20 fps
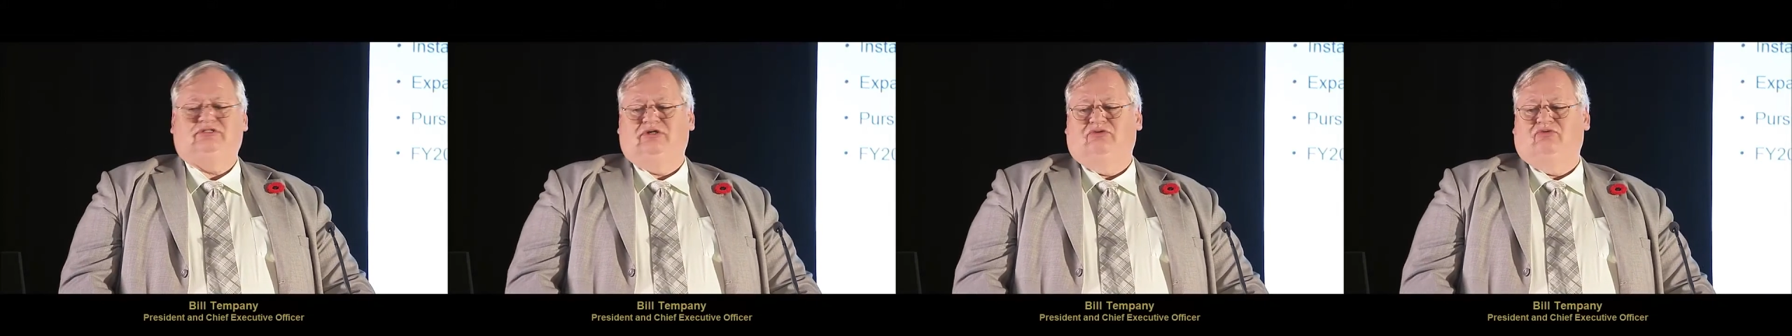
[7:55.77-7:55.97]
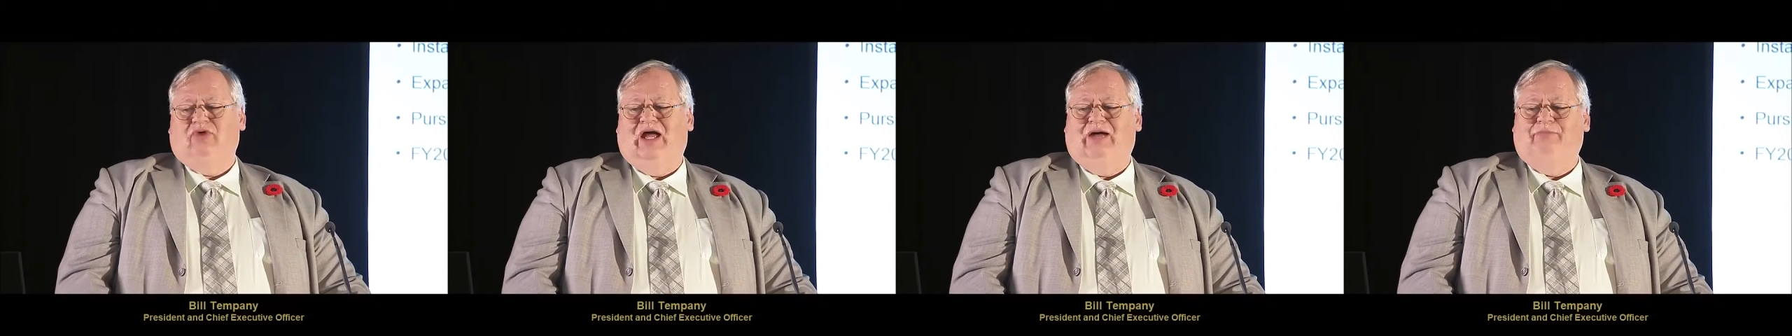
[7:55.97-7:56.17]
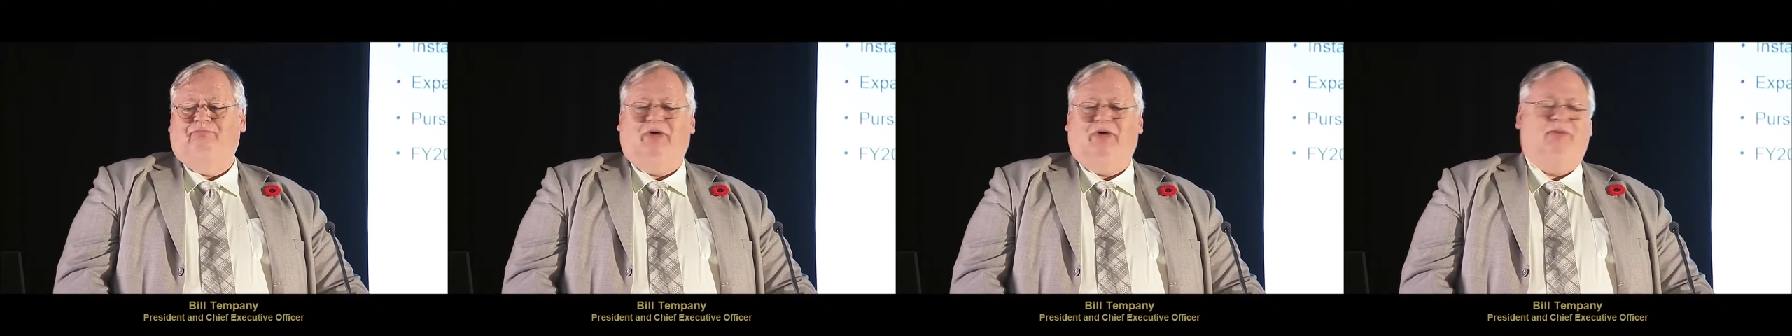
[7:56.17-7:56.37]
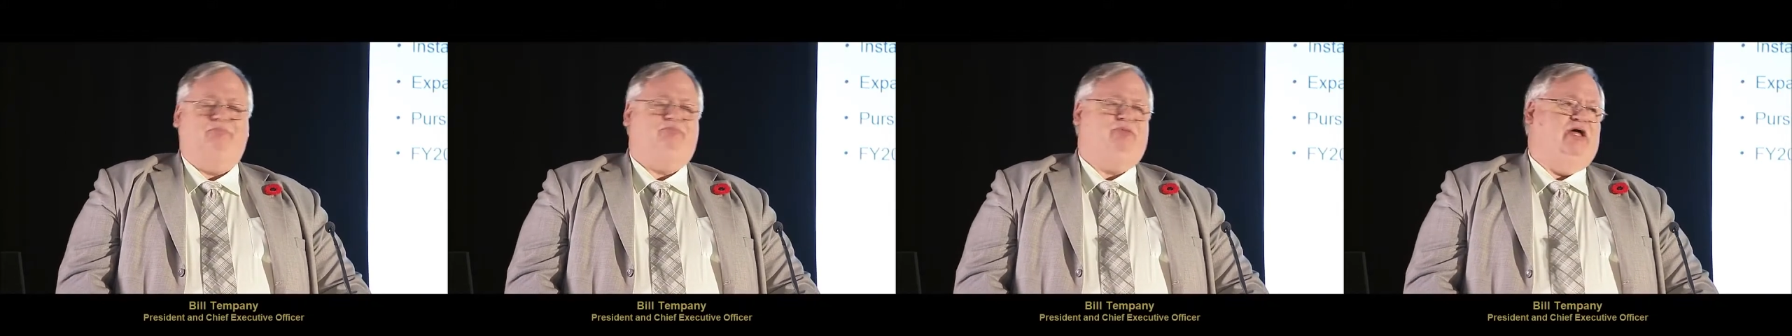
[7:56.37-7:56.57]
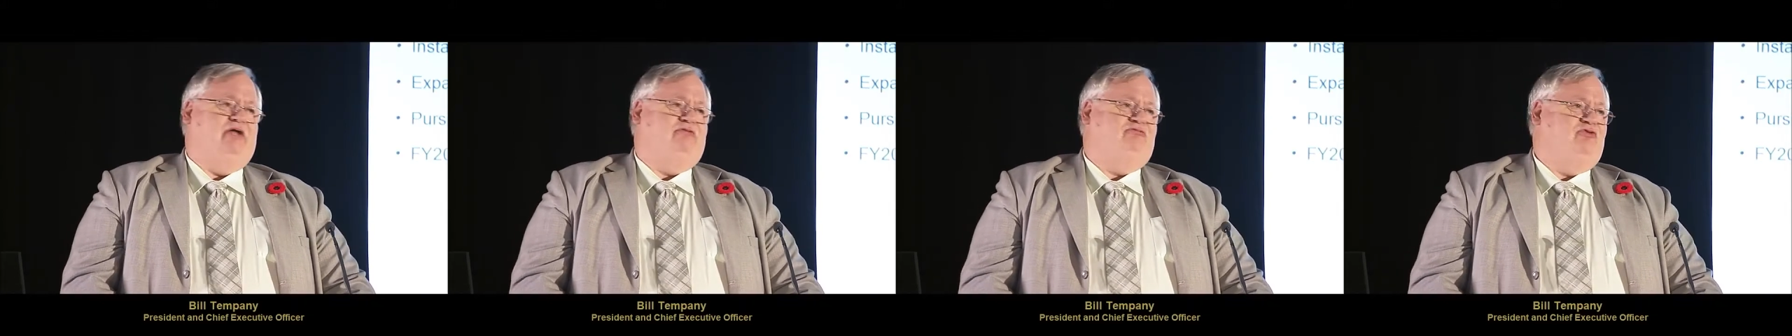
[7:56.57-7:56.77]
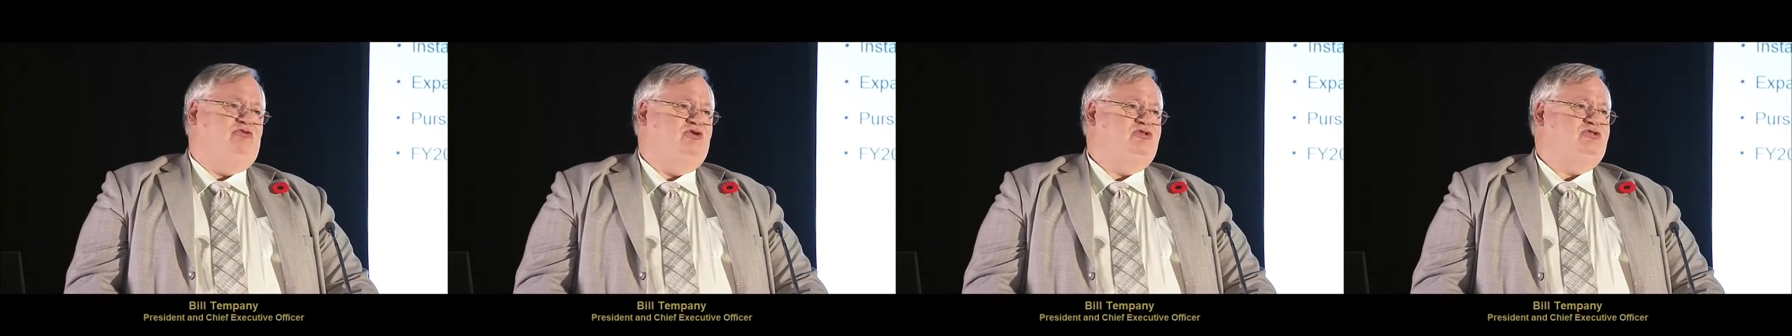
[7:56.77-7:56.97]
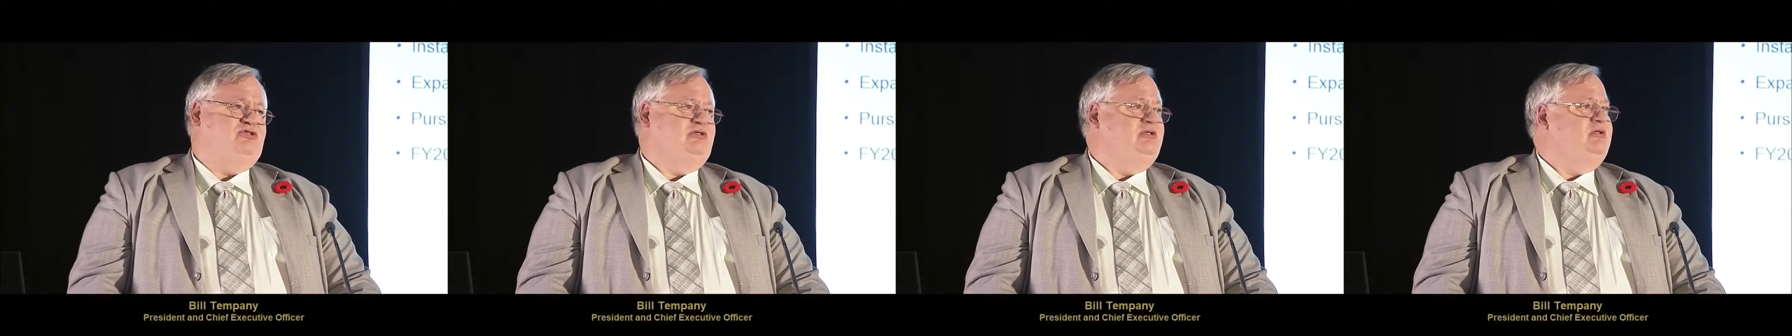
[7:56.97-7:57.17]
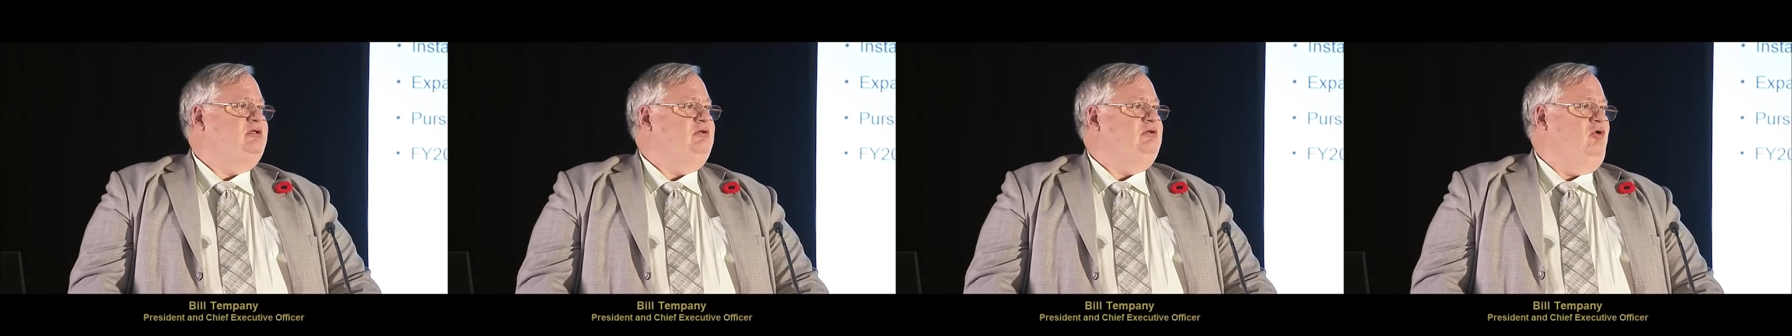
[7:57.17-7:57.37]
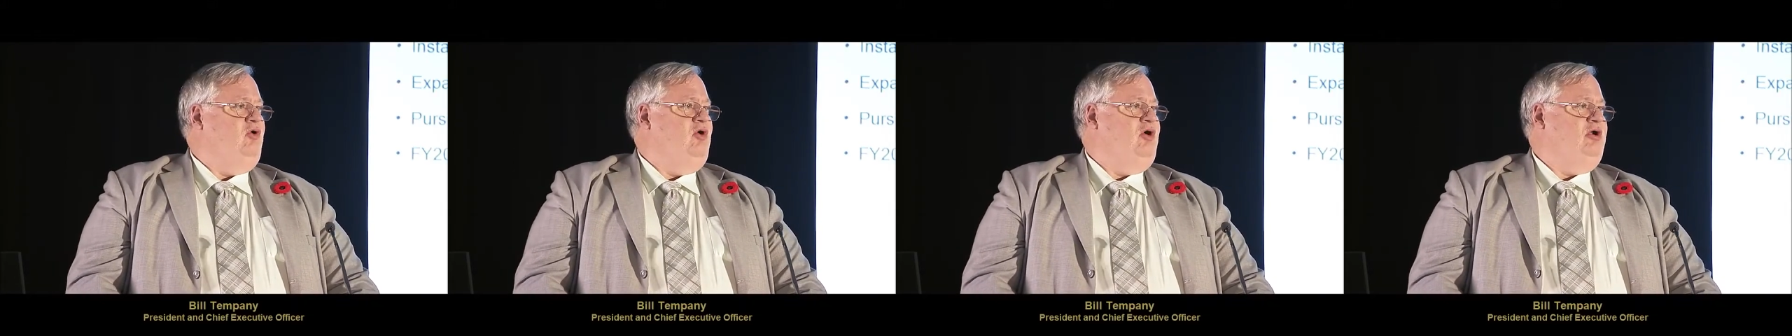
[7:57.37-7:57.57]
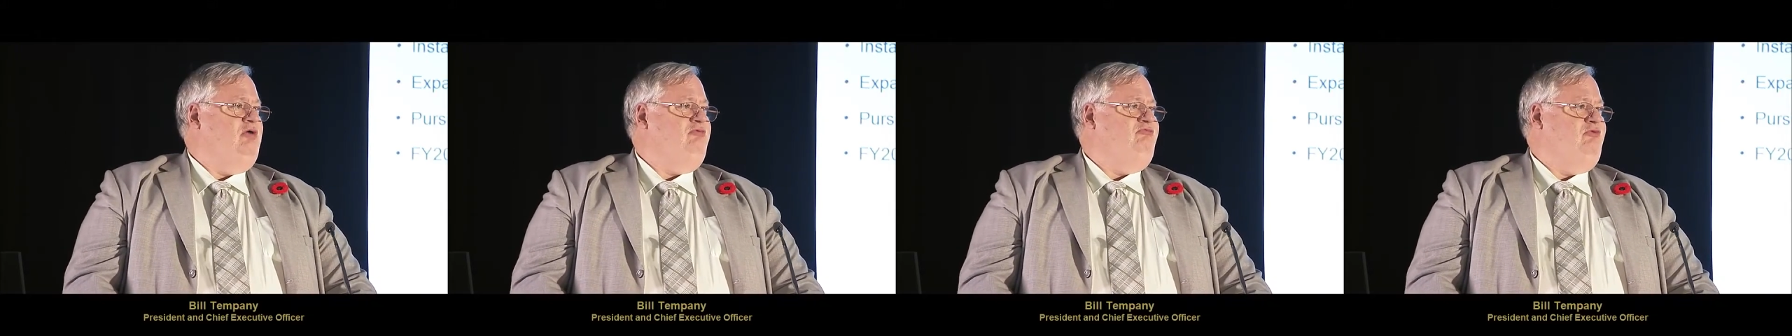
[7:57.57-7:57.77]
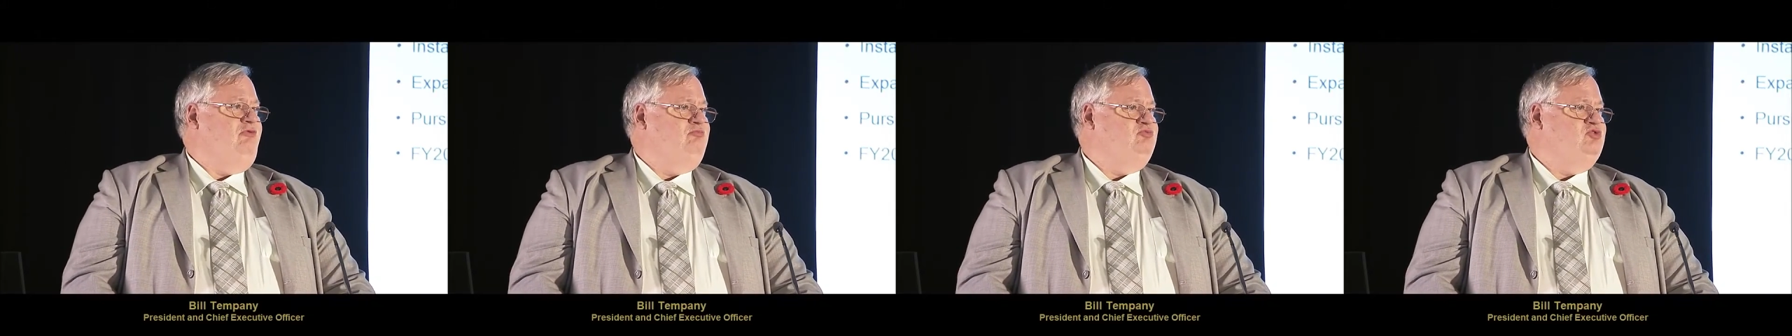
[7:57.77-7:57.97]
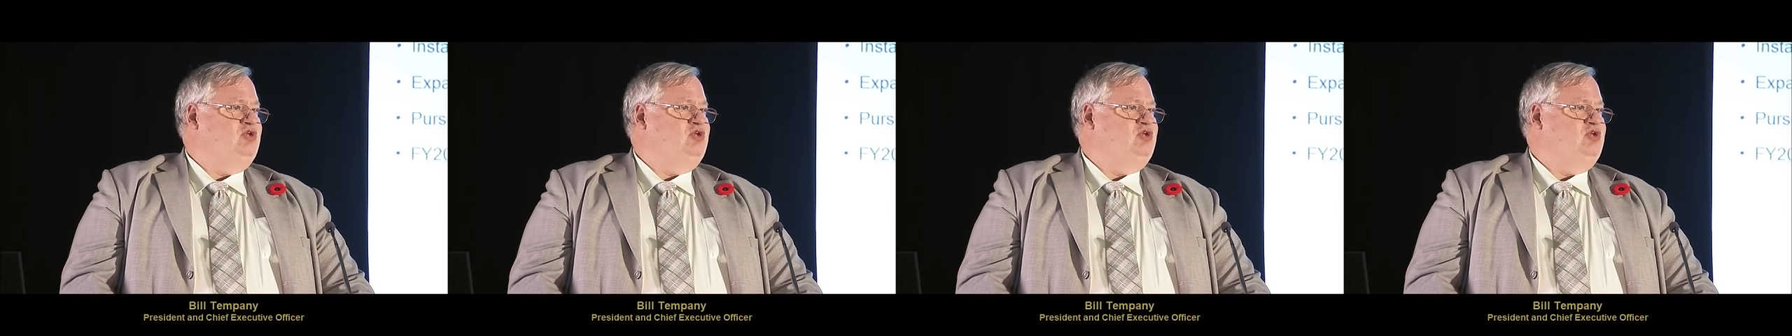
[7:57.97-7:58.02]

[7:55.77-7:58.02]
to ramp up that first order from